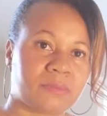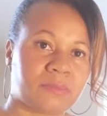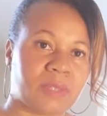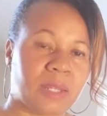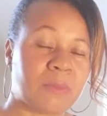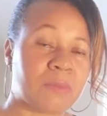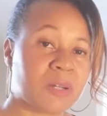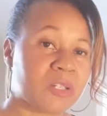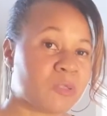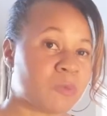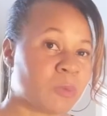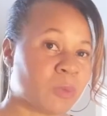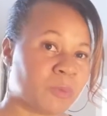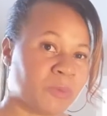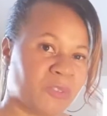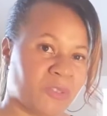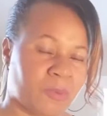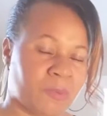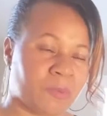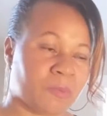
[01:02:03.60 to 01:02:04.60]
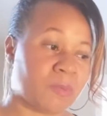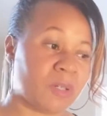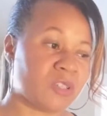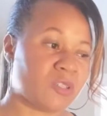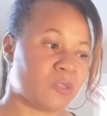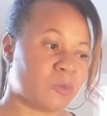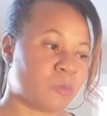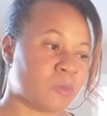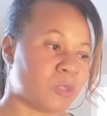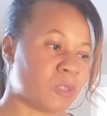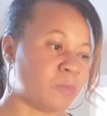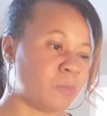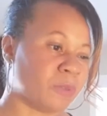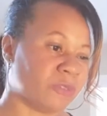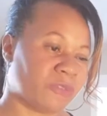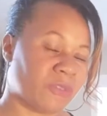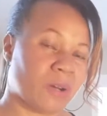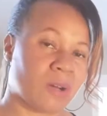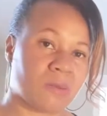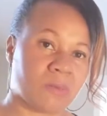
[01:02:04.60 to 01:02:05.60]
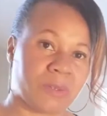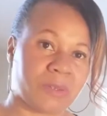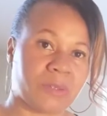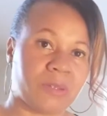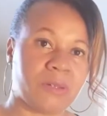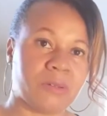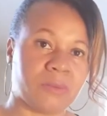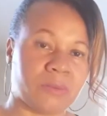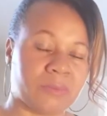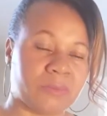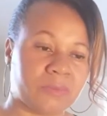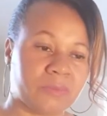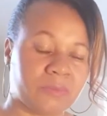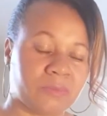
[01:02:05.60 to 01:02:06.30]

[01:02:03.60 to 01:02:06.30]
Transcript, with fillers: They much prefer much would prefer it with you.